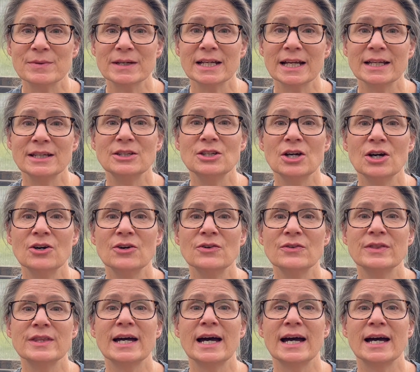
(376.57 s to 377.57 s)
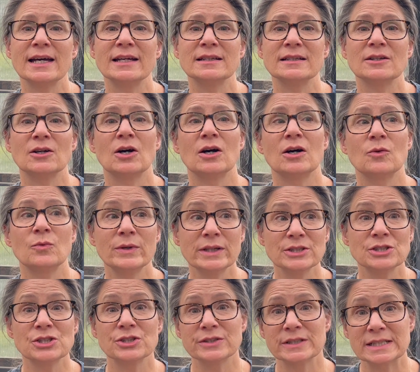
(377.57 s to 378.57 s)
But I know that
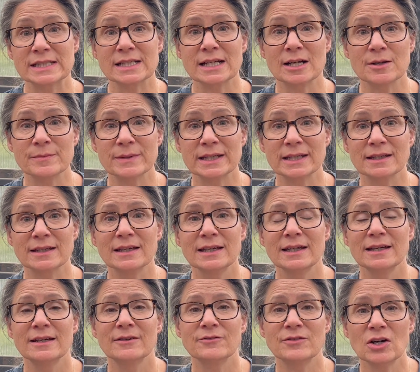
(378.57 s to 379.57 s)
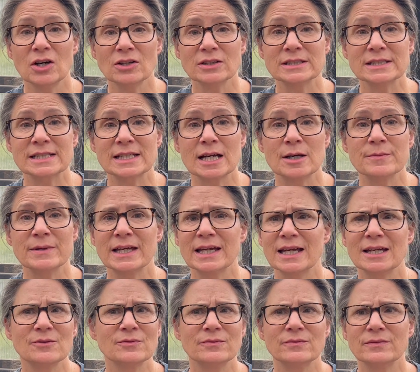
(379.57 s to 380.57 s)
winter is coming, fall is coming,
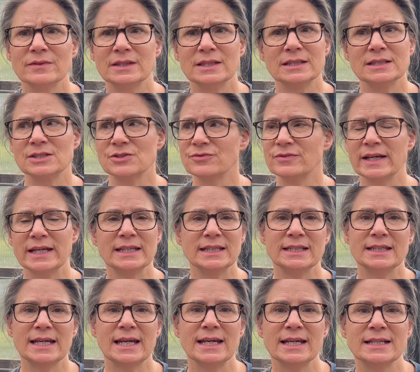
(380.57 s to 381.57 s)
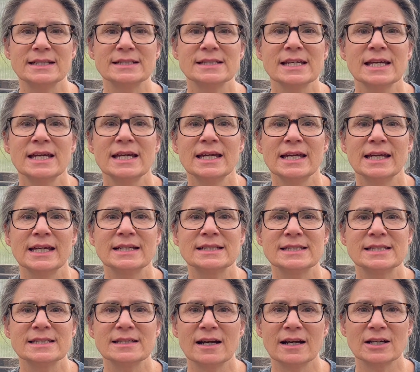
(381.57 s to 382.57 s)
and these rainy days,
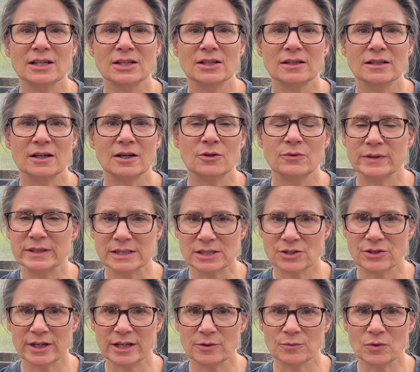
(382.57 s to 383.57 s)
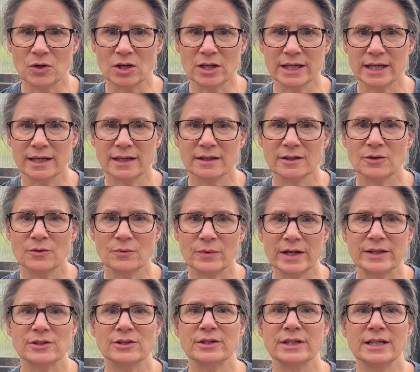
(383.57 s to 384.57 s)
it's not always great walking
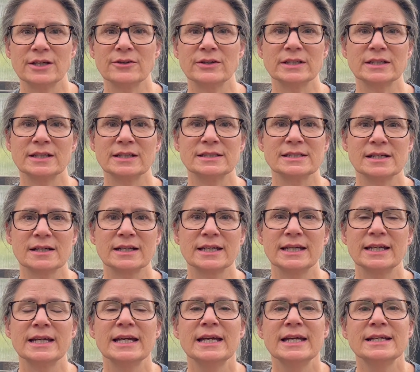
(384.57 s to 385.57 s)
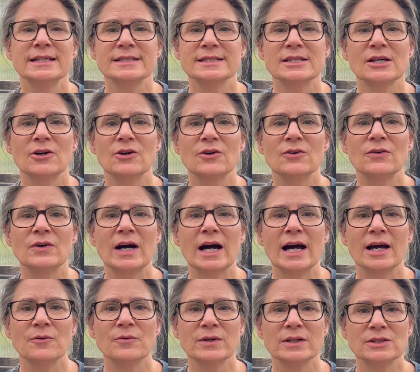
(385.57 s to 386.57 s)
weather here in Kentucky. So
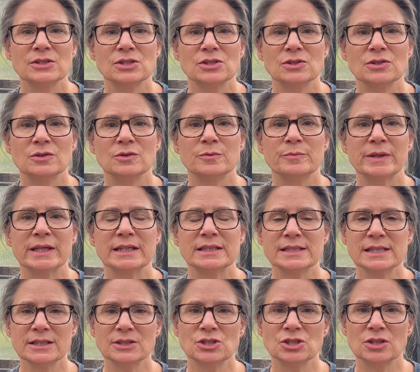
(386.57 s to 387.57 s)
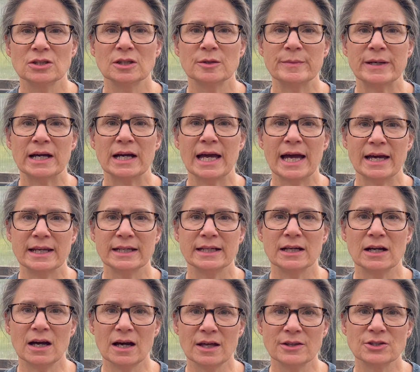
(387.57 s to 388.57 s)
I want to be intentional about
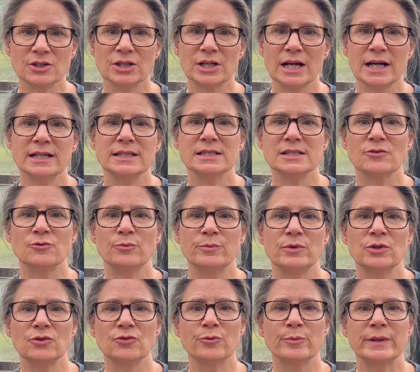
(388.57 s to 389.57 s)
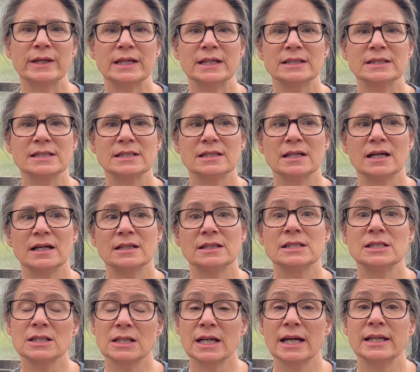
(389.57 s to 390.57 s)
adding other kinds of movement
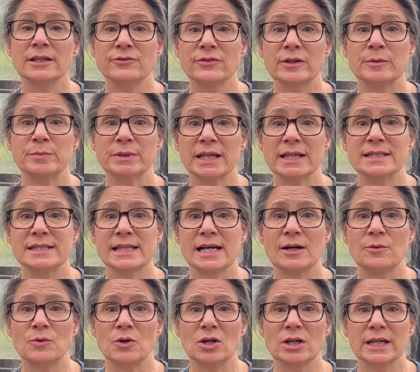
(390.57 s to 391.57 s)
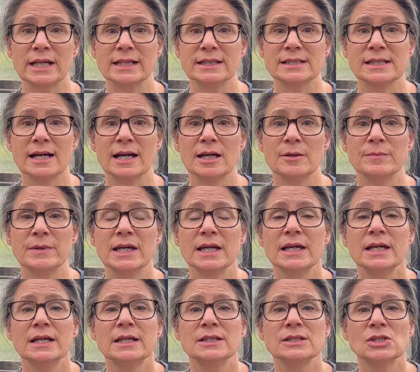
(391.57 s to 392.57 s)
to kind of replace that walking time.
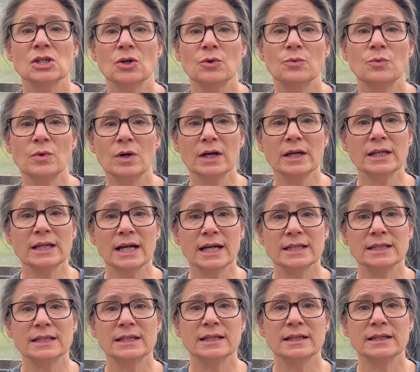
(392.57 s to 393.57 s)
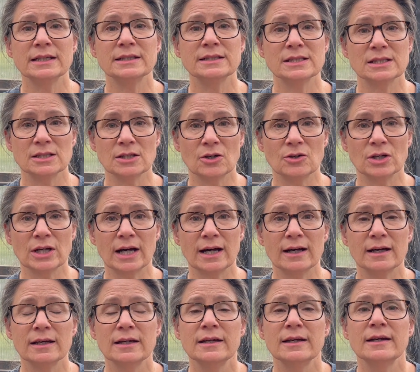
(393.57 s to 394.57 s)
So one idea is
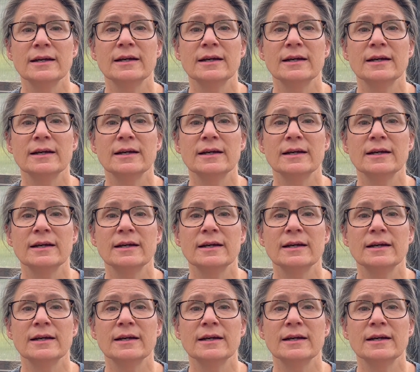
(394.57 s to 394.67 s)
yoga.